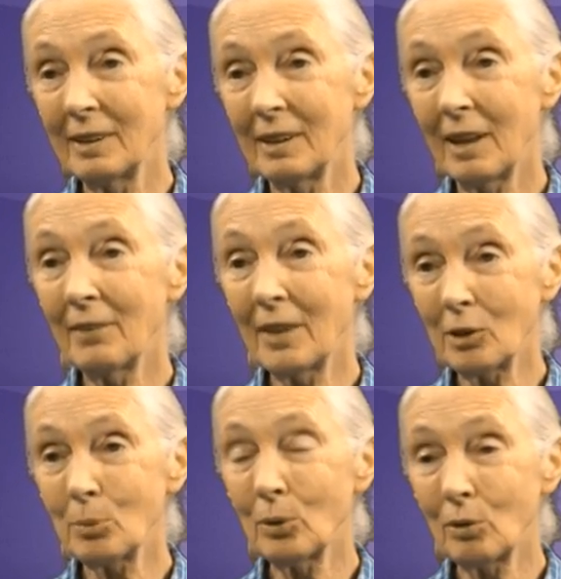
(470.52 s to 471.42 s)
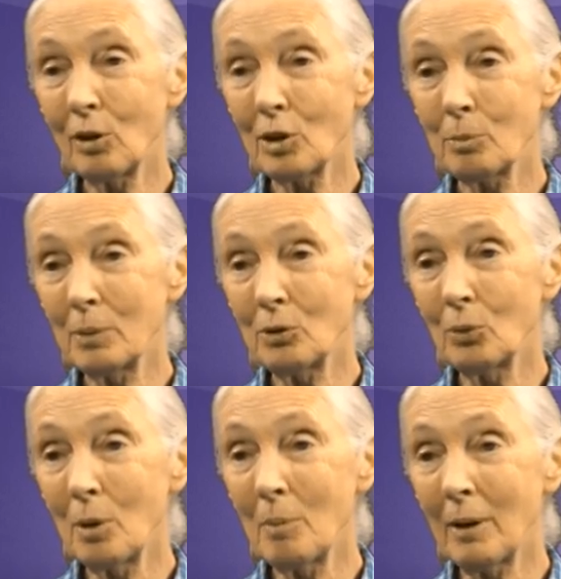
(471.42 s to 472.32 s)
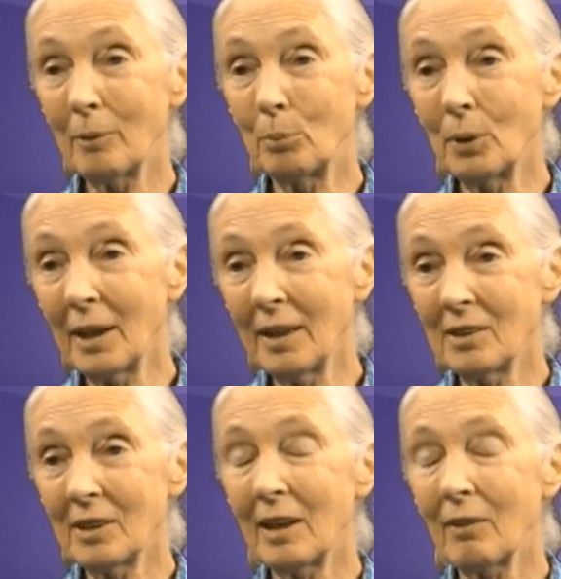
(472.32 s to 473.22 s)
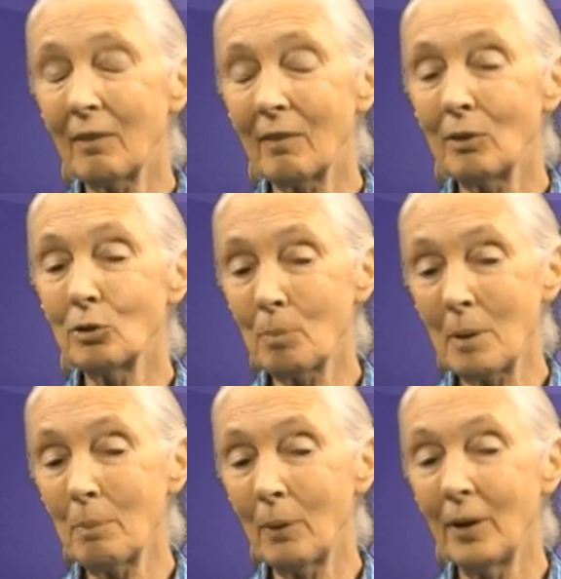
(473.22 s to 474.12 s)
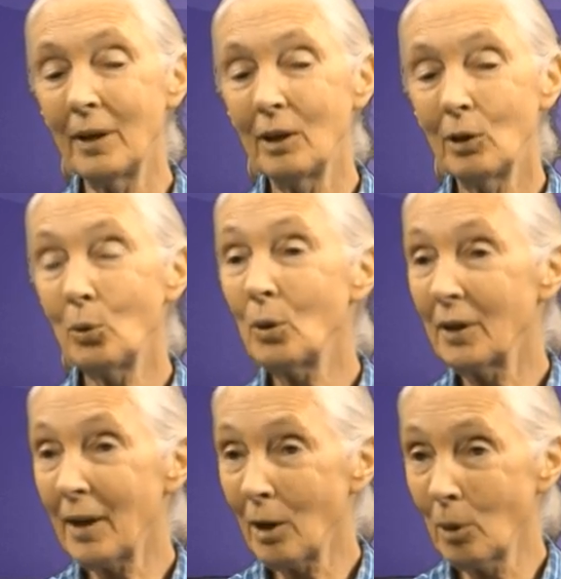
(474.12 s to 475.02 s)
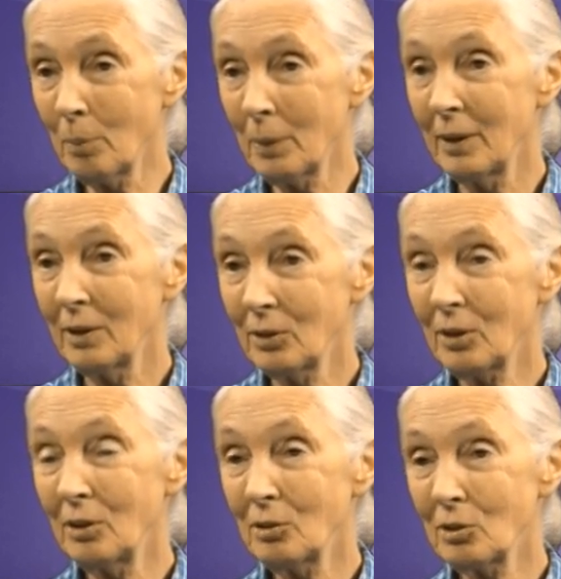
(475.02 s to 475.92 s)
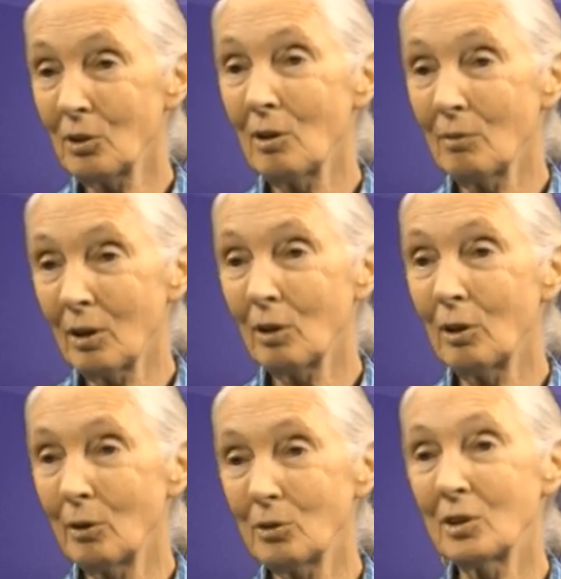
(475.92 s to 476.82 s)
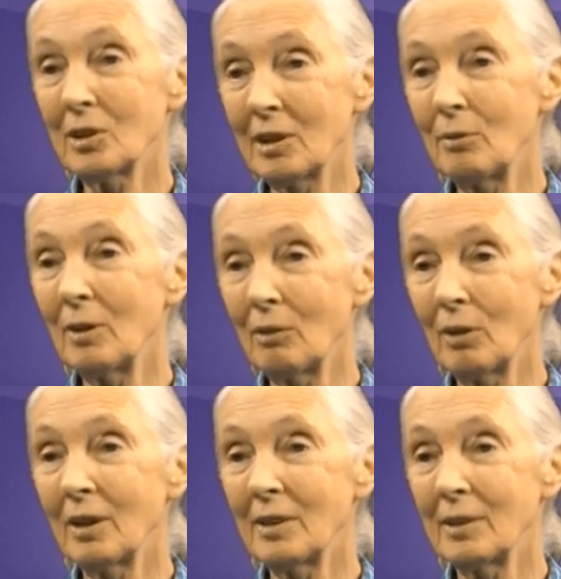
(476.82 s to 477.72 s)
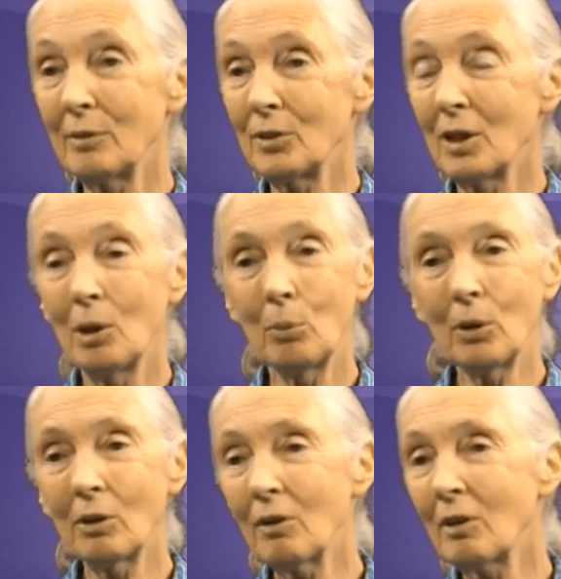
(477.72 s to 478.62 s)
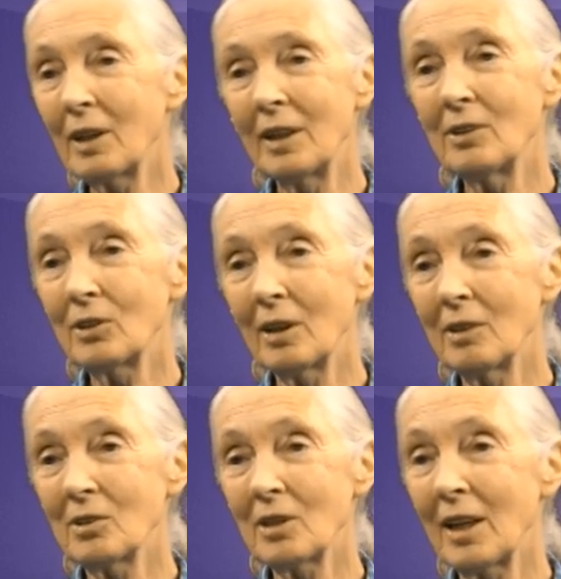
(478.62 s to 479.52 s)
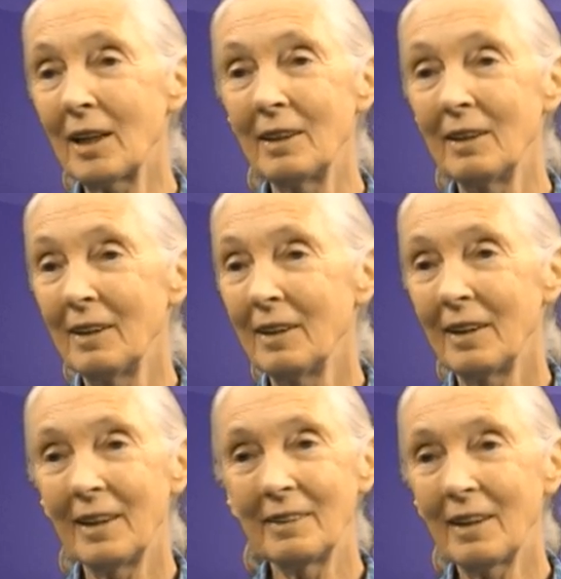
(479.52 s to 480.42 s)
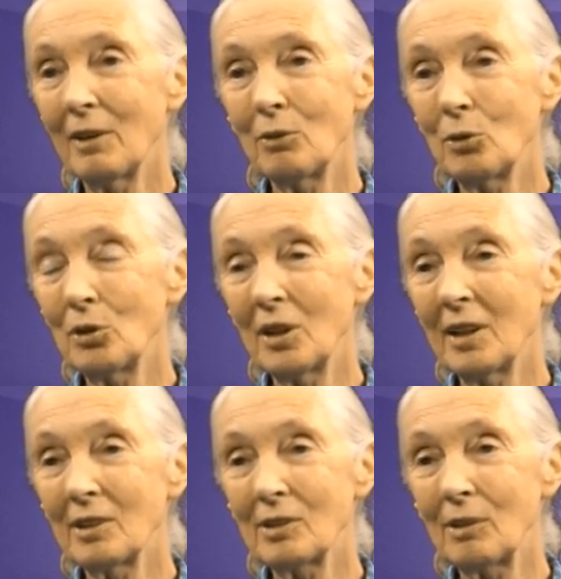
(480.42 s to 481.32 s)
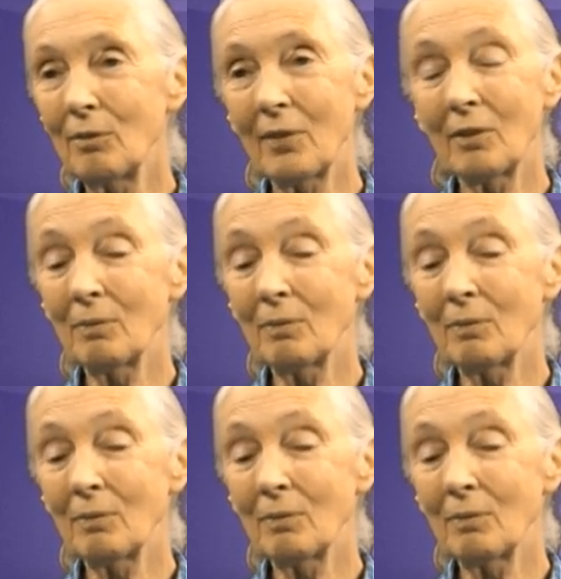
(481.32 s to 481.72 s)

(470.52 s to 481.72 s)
And that's what GRASP is all about, bringing together those people who can help to conserve our closest living relatives. What are our kids going to say in 100 years if the